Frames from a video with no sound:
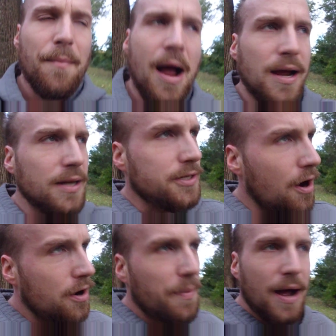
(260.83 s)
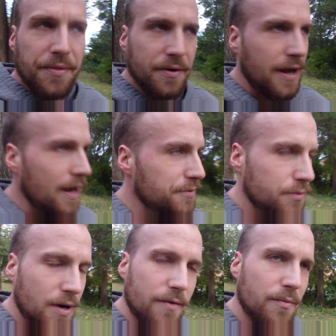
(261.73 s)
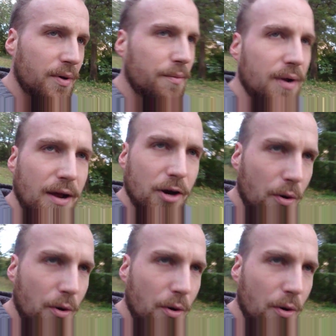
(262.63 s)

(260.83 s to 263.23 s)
I'm not going to talk about their names or whatever, but